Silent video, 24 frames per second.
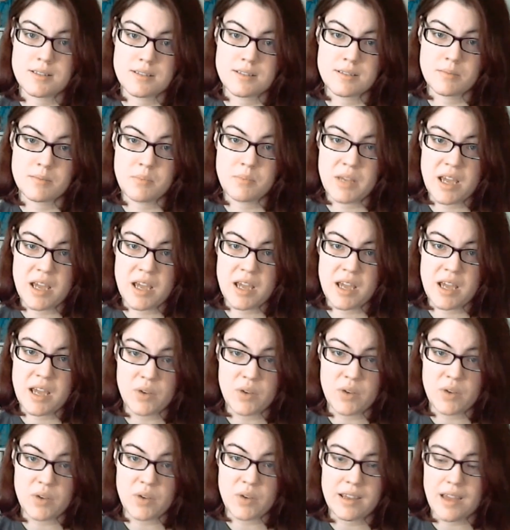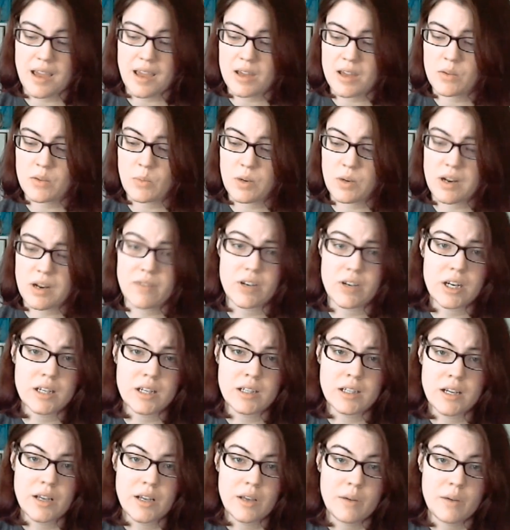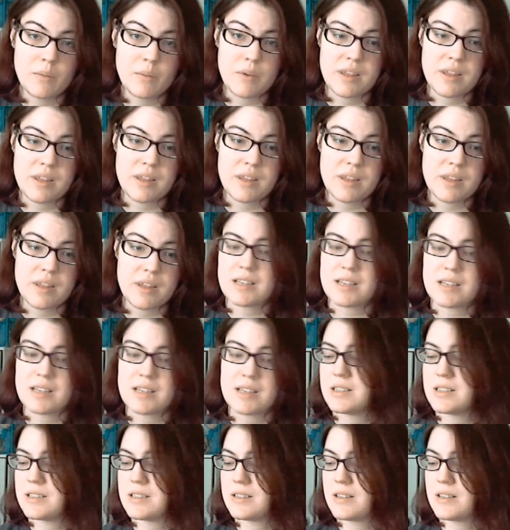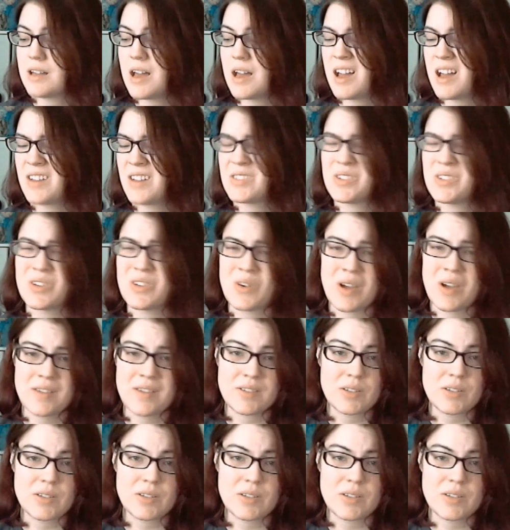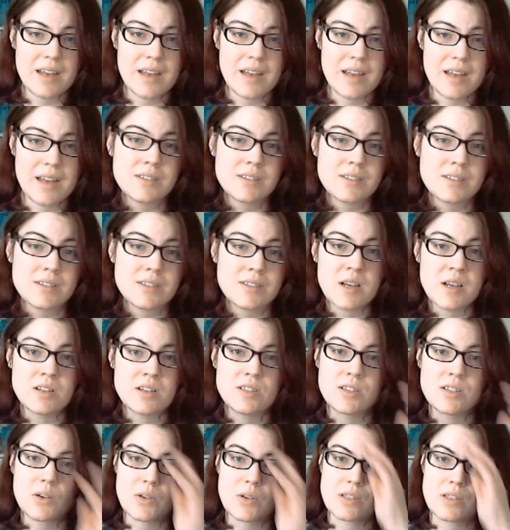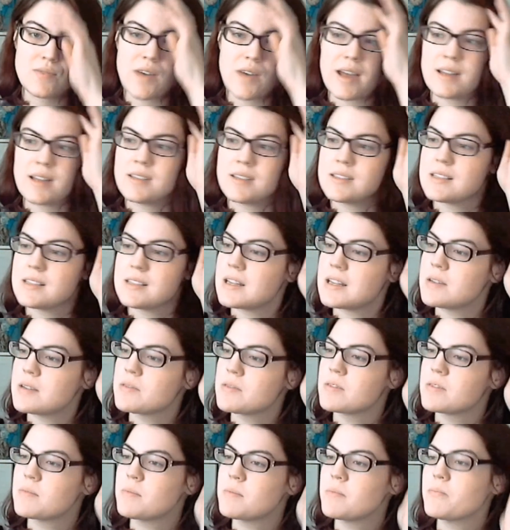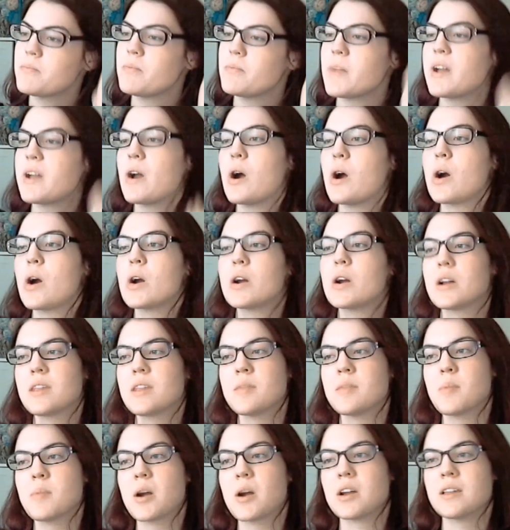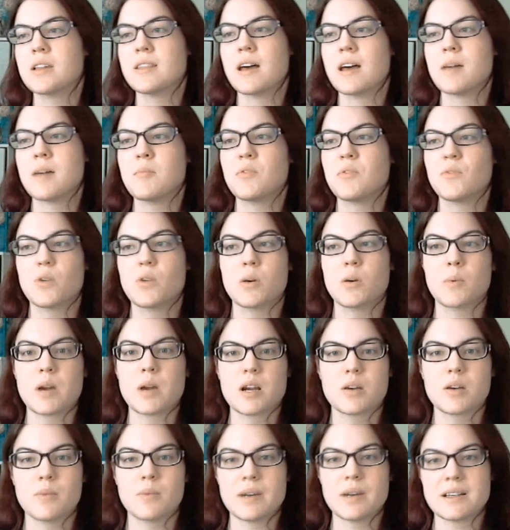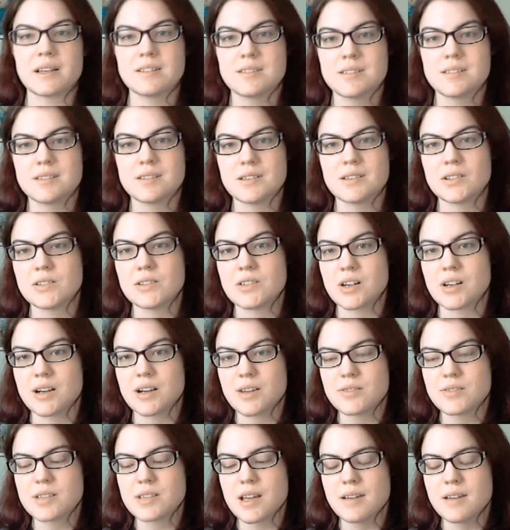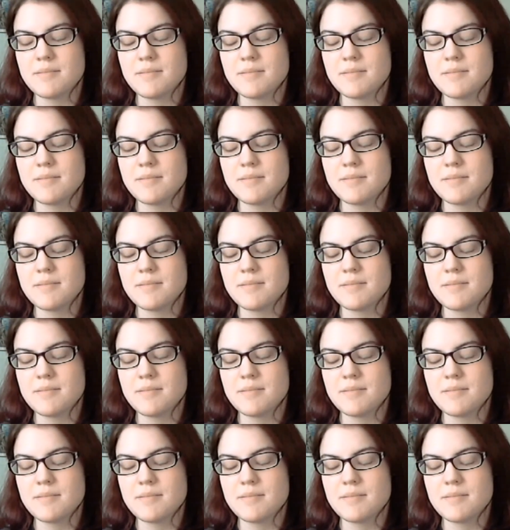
be on break and whatever with it and it I also don't have to look at it so much so it's fine sitting in my car in the parking lot before work when it's still dark outside.